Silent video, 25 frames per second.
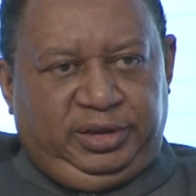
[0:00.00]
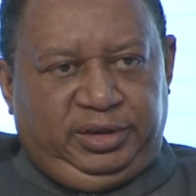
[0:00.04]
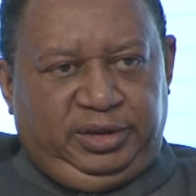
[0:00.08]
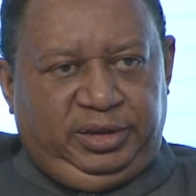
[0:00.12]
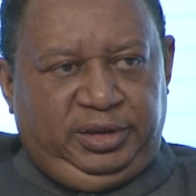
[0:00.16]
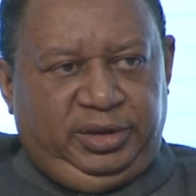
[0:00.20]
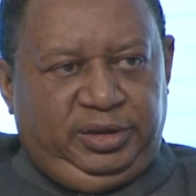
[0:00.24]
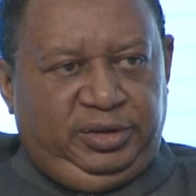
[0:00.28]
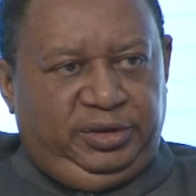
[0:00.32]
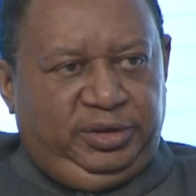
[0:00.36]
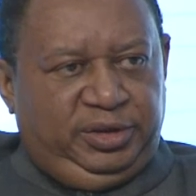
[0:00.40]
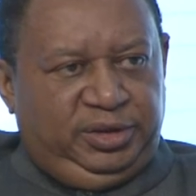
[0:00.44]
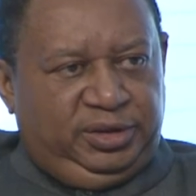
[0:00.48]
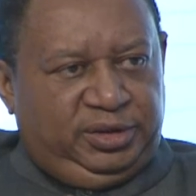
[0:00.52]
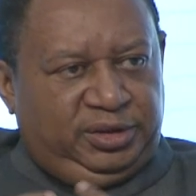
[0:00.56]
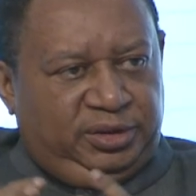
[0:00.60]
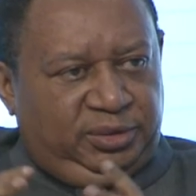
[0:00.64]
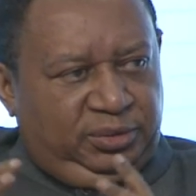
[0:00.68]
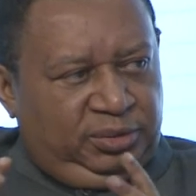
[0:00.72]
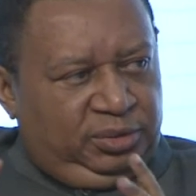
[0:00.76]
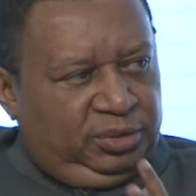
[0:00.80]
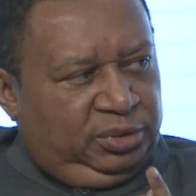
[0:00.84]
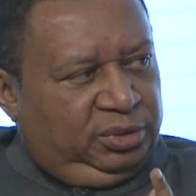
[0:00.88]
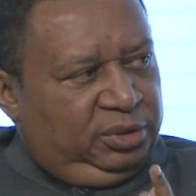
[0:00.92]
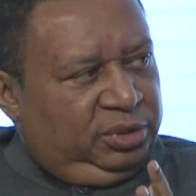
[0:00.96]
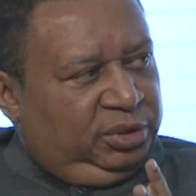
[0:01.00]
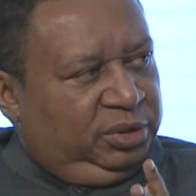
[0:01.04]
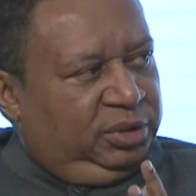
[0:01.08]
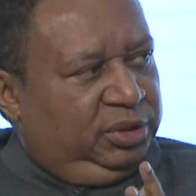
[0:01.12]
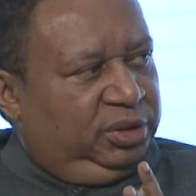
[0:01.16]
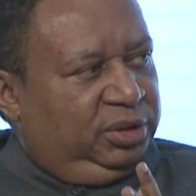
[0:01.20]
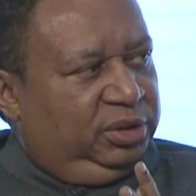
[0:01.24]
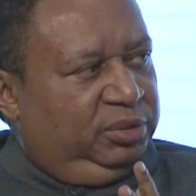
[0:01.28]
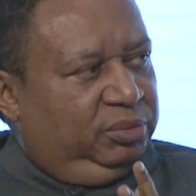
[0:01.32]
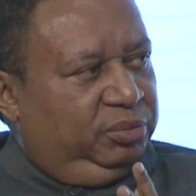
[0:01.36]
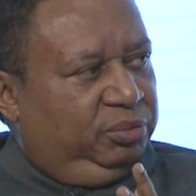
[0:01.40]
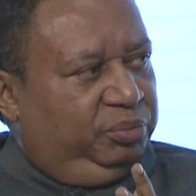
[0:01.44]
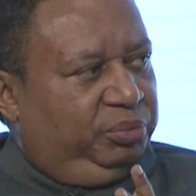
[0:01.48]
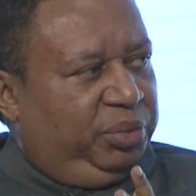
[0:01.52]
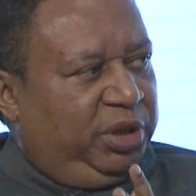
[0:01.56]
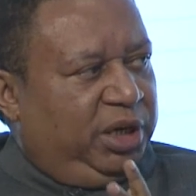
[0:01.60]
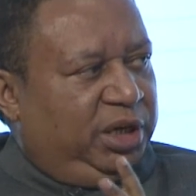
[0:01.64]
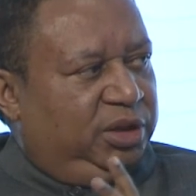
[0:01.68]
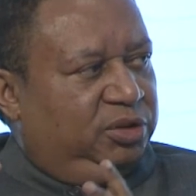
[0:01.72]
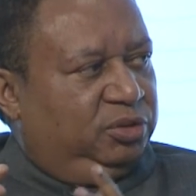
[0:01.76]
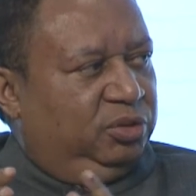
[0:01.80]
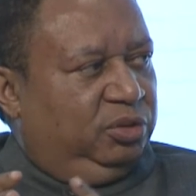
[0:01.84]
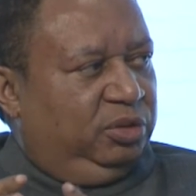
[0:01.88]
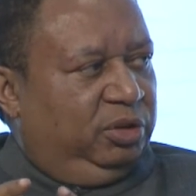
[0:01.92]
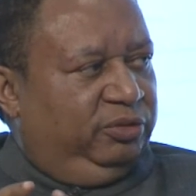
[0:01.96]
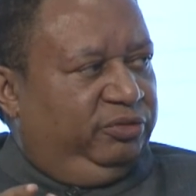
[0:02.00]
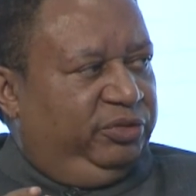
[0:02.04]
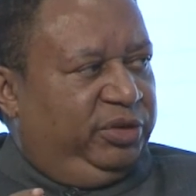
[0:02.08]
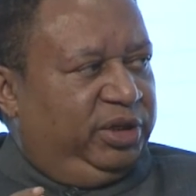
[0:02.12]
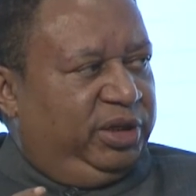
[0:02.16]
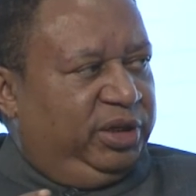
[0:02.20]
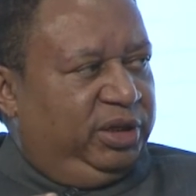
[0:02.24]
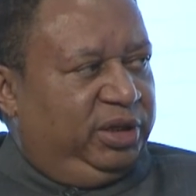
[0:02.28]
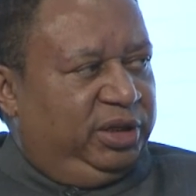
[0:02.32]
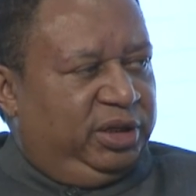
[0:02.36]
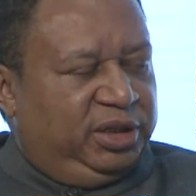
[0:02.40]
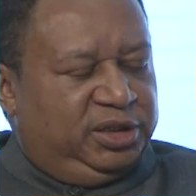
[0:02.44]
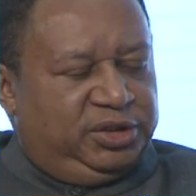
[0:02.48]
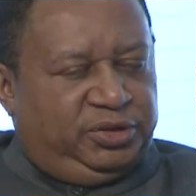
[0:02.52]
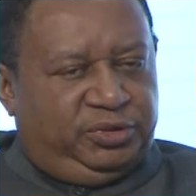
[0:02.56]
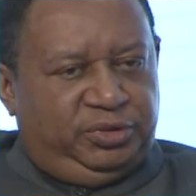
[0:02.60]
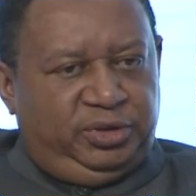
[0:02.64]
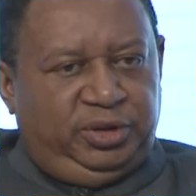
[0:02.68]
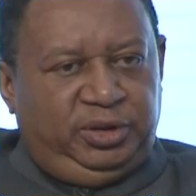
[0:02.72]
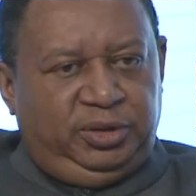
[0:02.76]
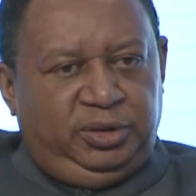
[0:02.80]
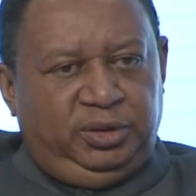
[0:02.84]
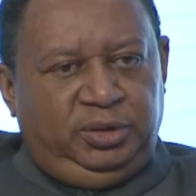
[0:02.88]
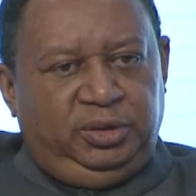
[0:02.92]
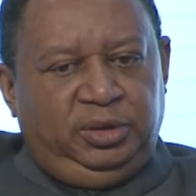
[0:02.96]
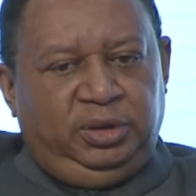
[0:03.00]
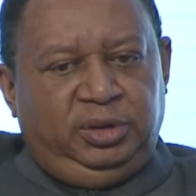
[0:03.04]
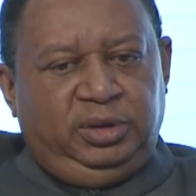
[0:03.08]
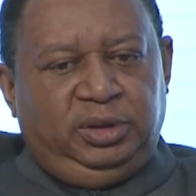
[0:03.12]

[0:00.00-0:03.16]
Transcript: in this part of the industry.